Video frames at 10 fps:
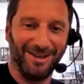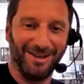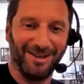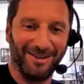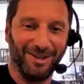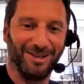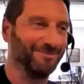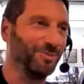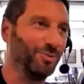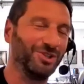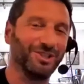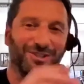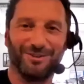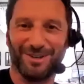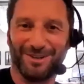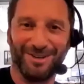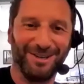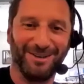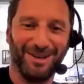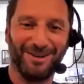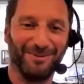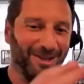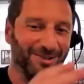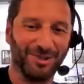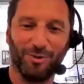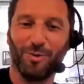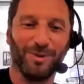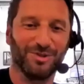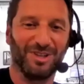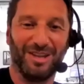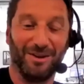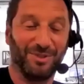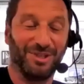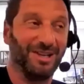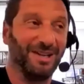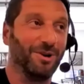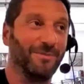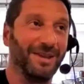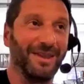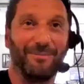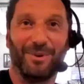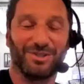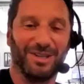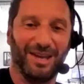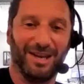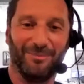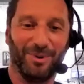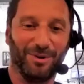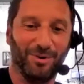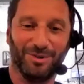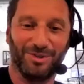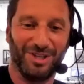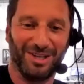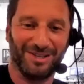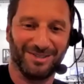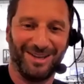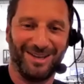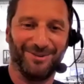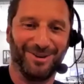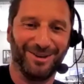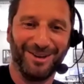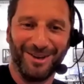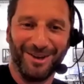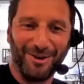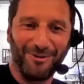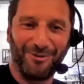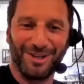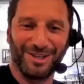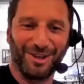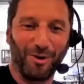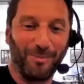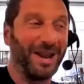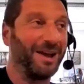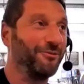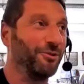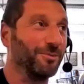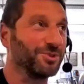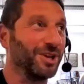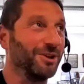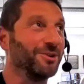living in Winchester and St Albans, and they don't particularly want to be that person getting up at 5:45 and standing on a freezing cold platform. So